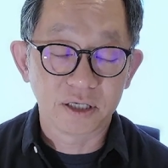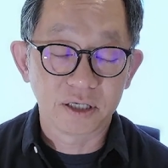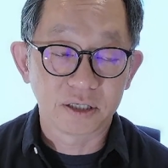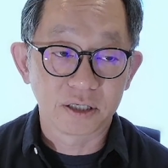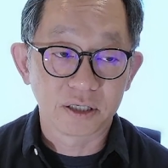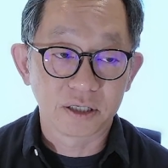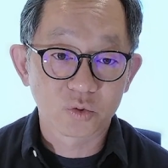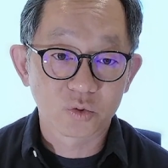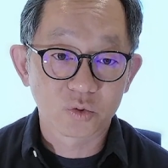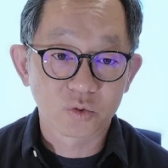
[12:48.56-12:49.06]

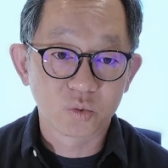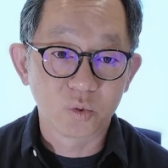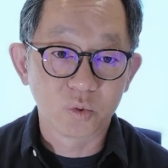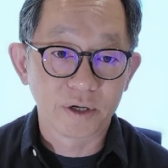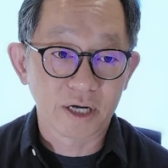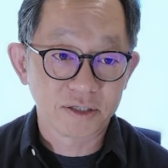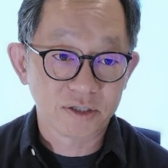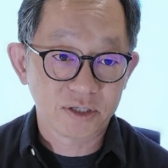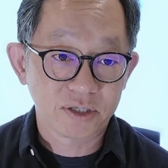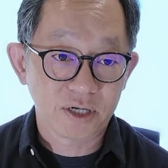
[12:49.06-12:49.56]
is when
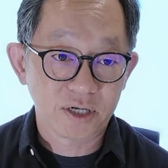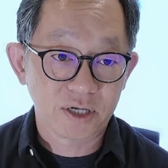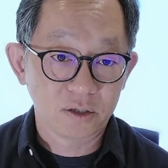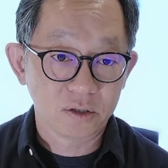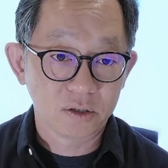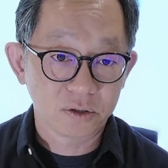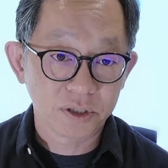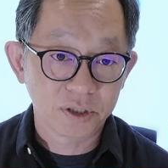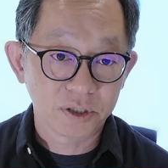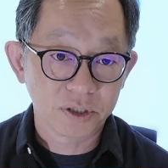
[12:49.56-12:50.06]
I
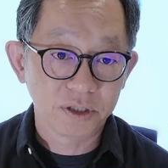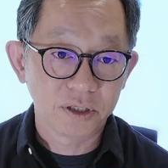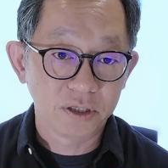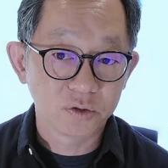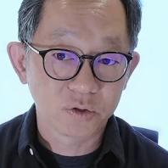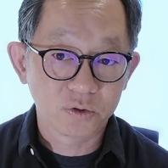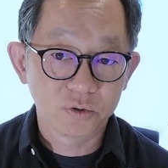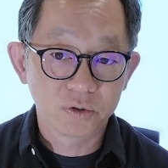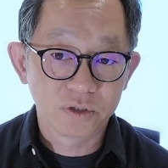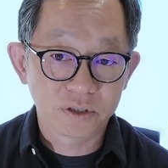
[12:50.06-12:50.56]
started looking
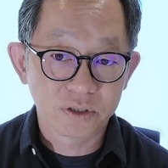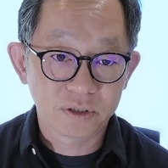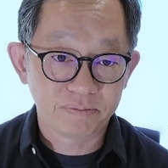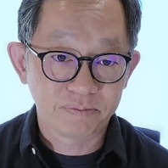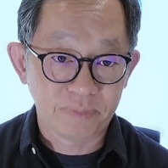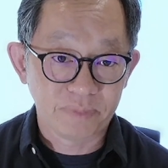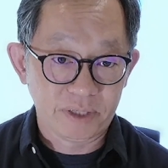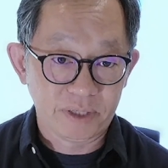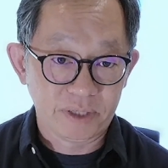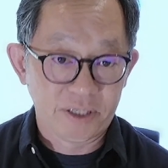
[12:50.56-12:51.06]
into the
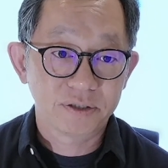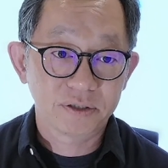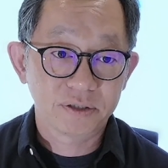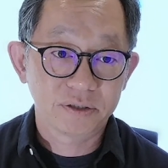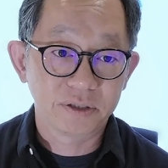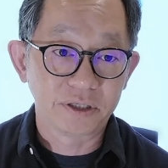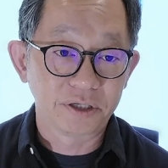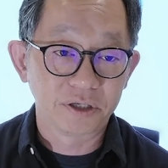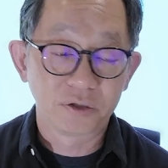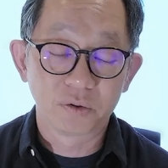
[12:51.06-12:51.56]
space,
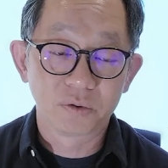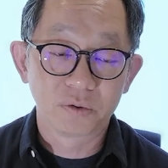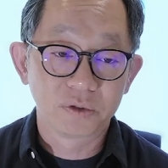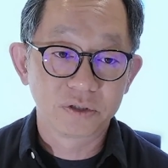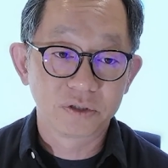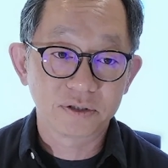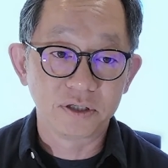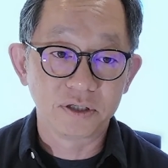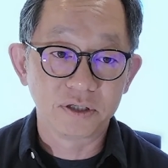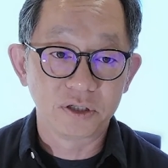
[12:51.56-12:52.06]

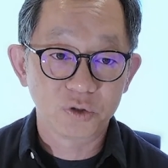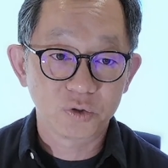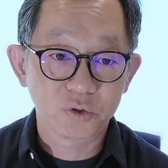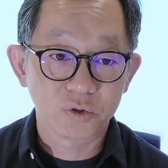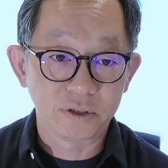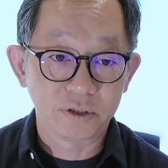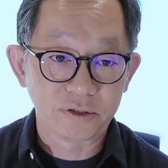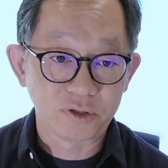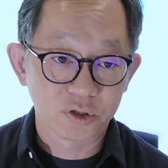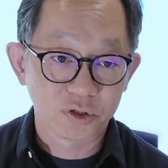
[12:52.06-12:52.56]
was
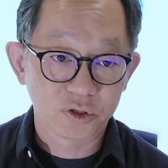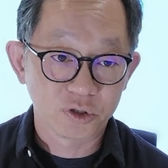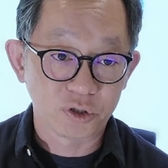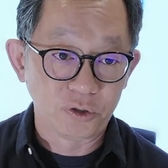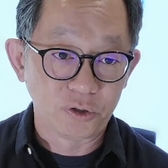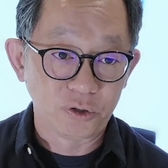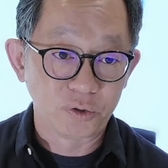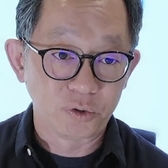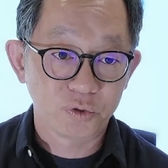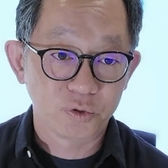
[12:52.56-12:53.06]
initially just
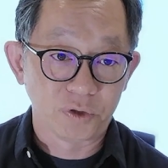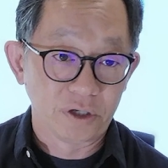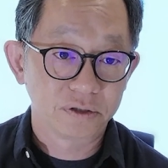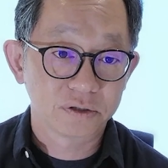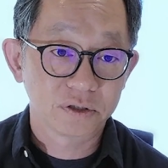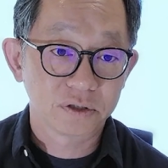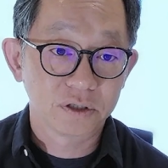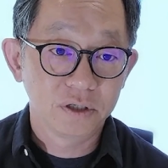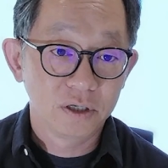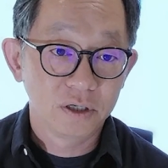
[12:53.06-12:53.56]
intrigued.
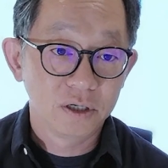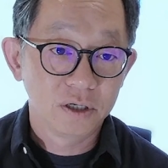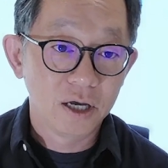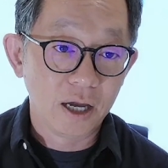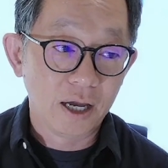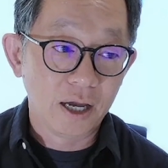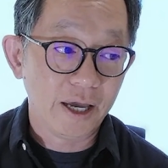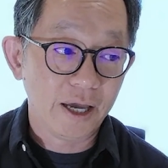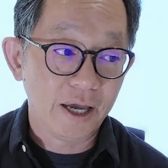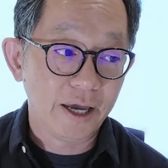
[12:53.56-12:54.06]

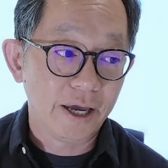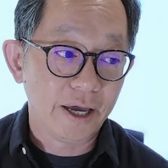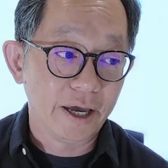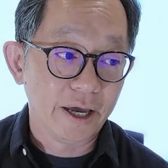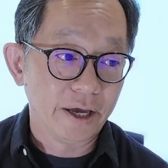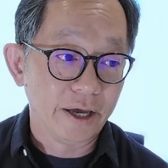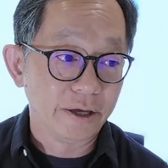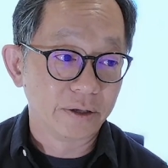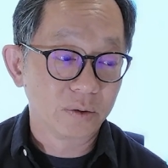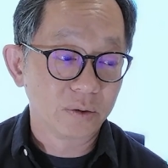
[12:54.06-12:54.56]

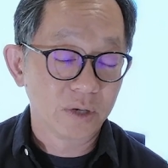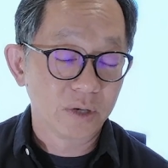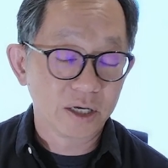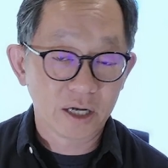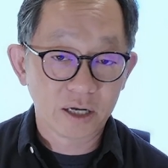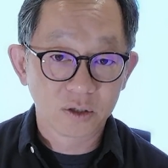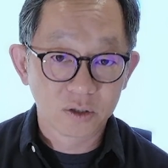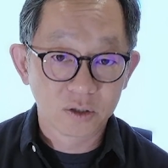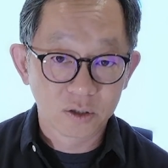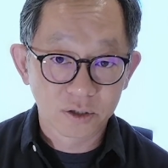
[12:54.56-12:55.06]
And when I
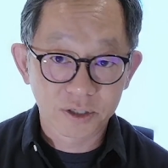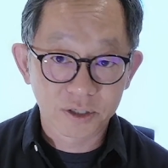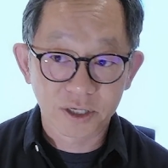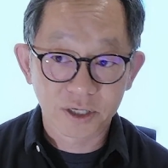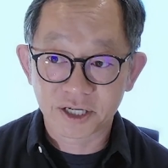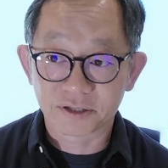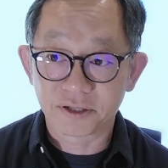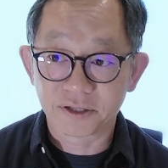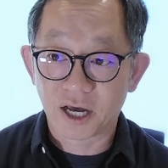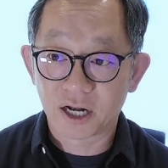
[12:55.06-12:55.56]
look at the
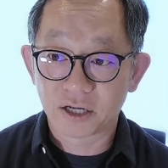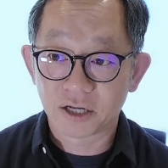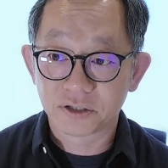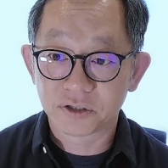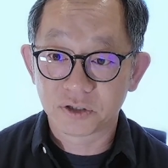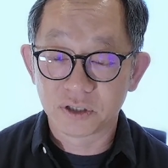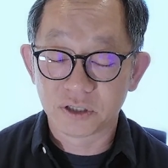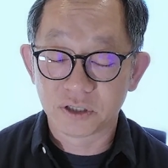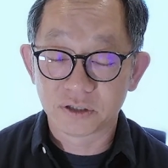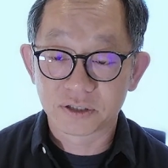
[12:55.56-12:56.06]

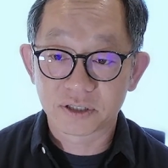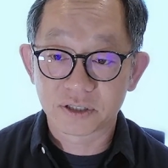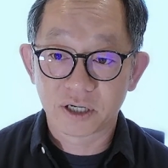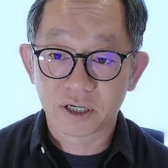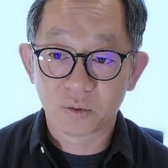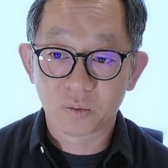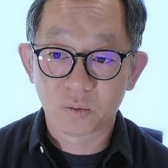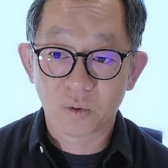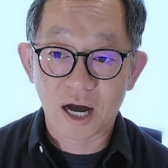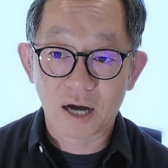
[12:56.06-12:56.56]
technology and say,
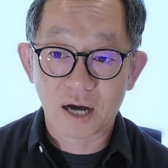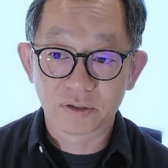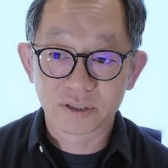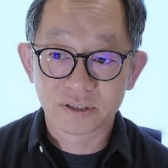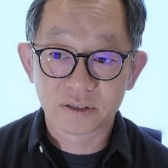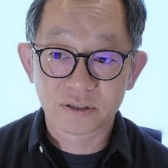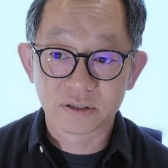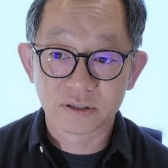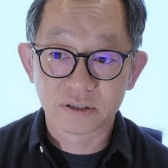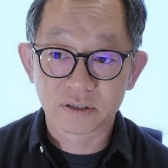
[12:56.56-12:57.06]
wow,
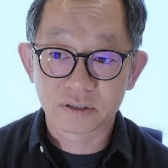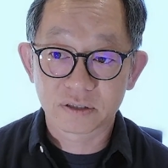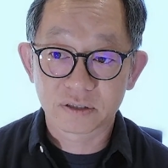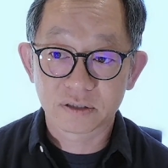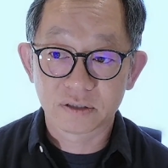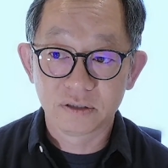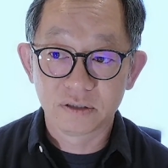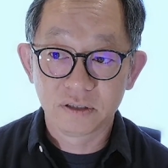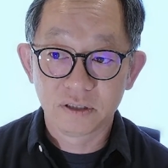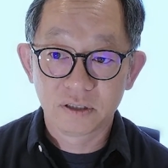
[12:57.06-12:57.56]

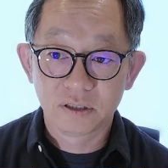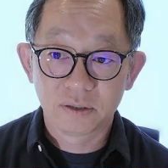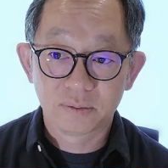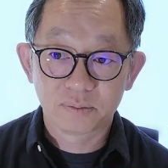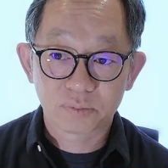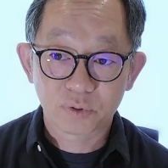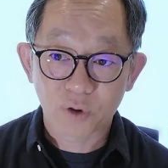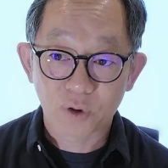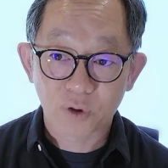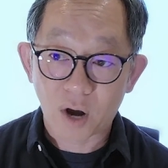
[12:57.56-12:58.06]

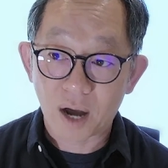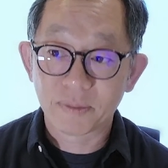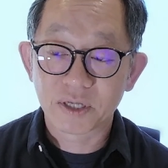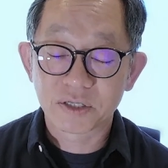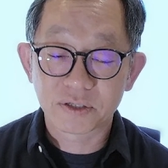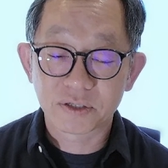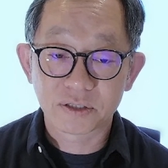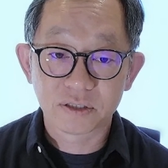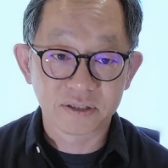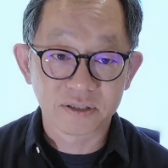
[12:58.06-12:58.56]

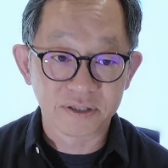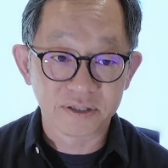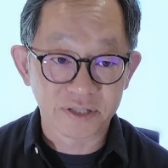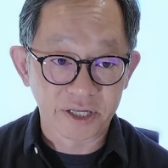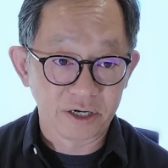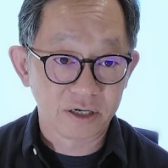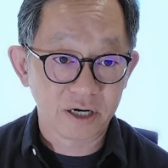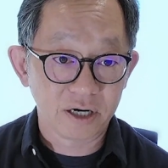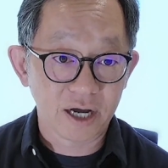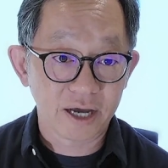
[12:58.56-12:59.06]
promises
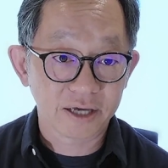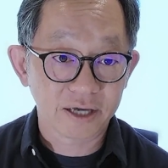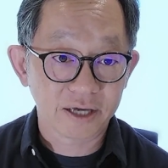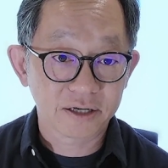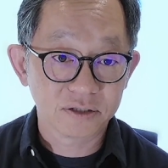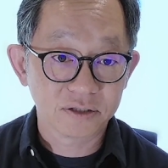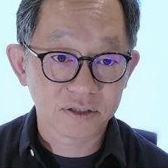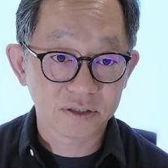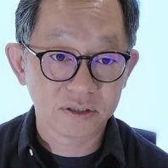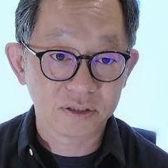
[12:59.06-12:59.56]
there, I can
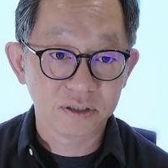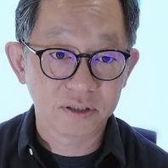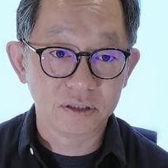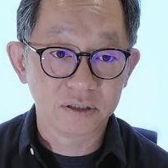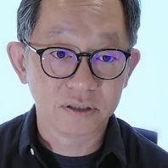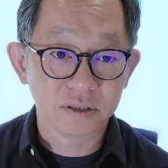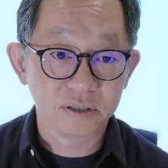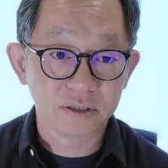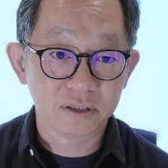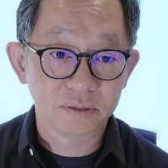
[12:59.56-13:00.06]
see
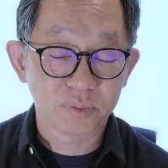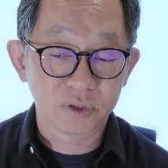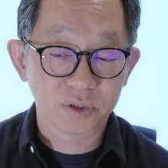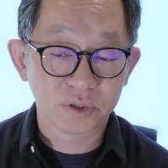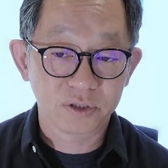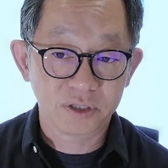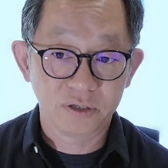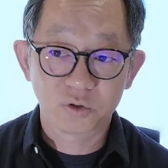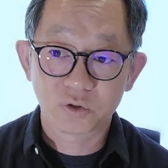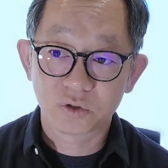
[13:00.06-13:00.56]
the
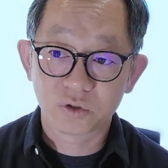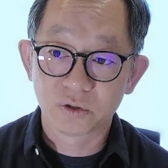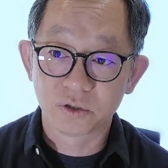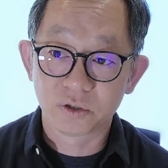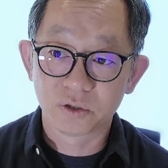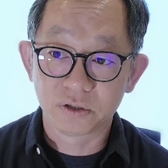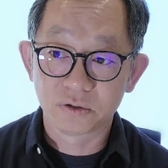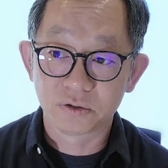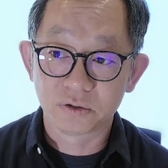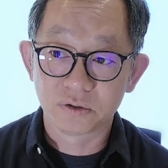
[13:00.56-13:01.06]
potential
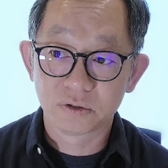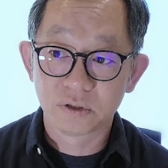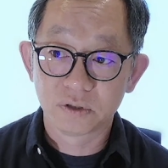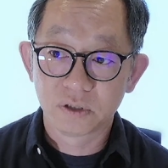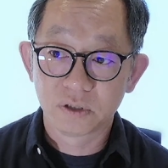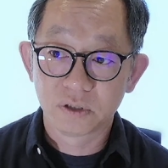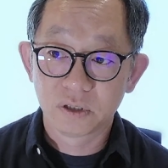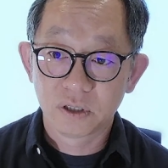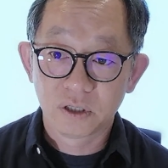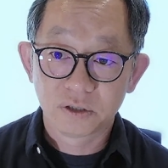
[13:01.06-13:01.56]
in
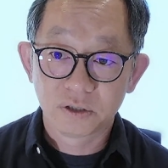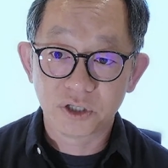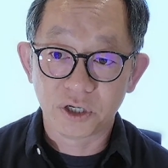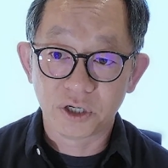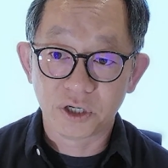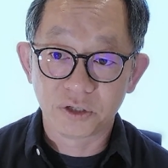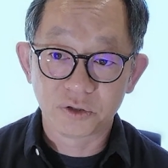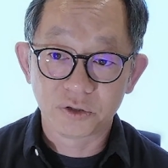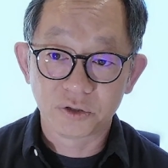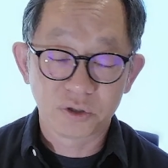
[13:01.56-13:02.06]

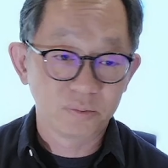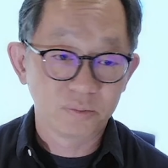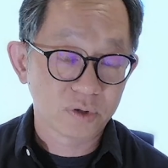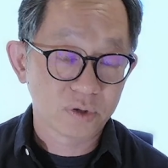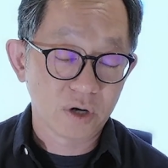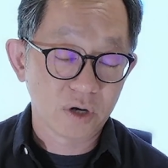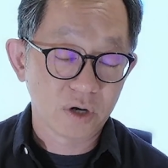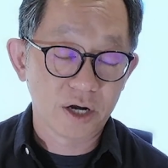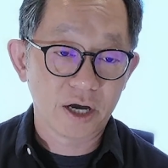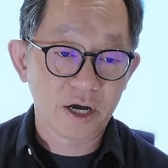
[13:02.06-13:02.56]
changing
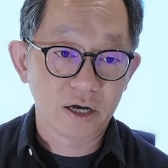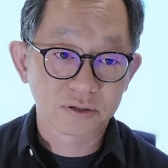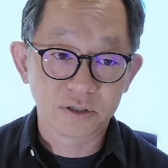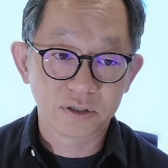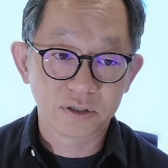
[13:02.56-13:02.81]
products and